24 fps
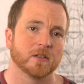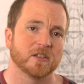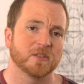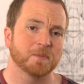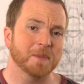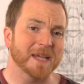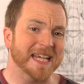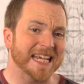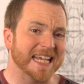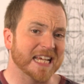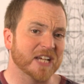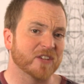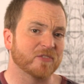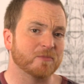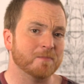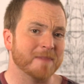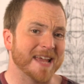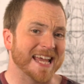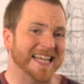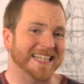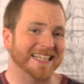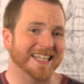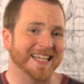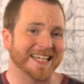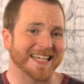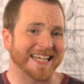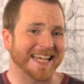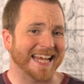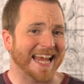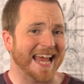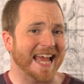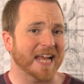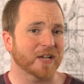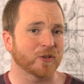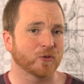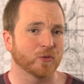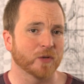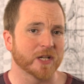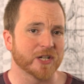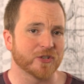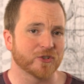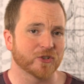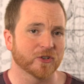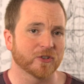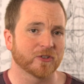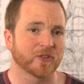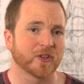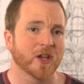Speaking of man-like cat
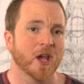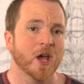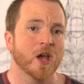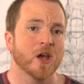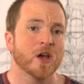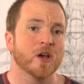creatures,